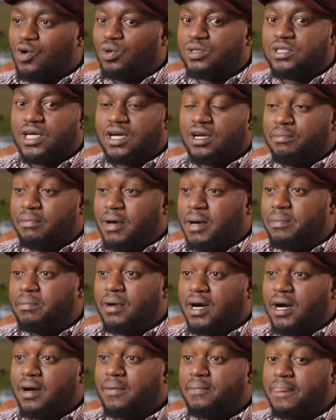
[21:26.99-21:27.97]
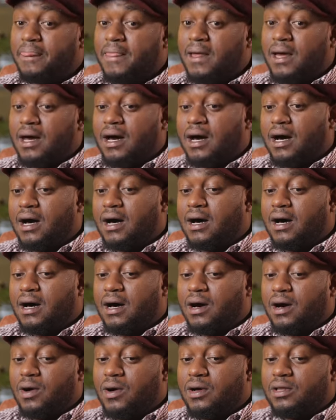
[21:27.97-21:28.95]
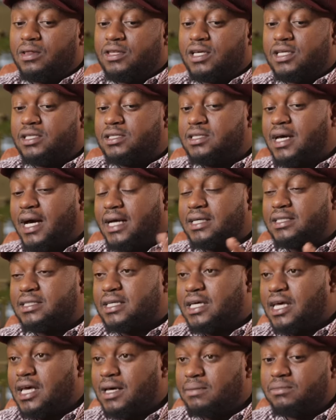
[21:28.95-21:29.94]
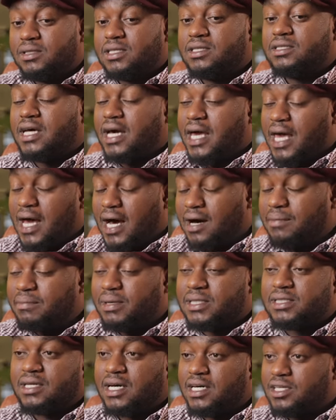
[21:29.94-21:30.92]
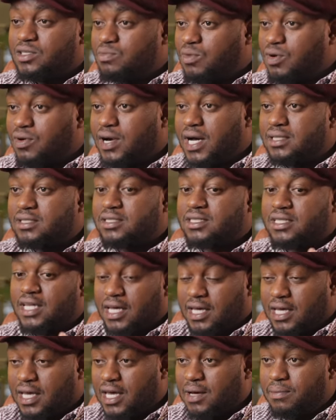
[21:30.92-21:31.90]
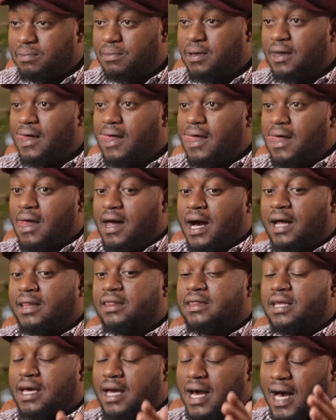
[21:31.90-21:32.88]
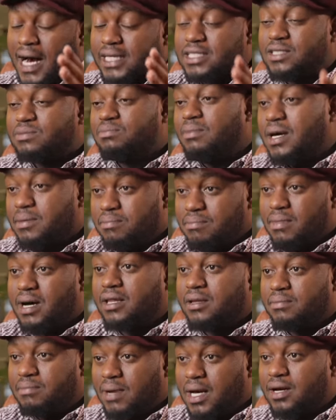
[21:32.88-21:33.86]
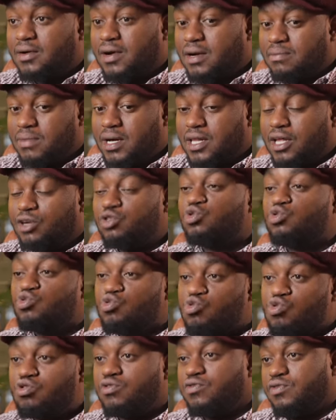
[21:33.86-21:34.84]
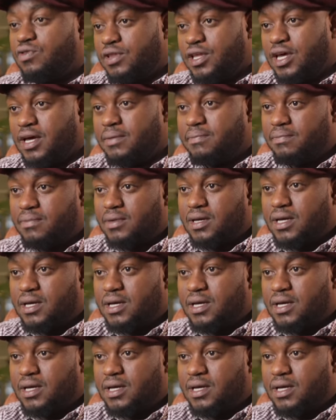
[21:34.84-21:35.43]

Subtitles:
Because I remember these guys came, these are young Maasai Morans, they came and they asked my grandmother to cook for them.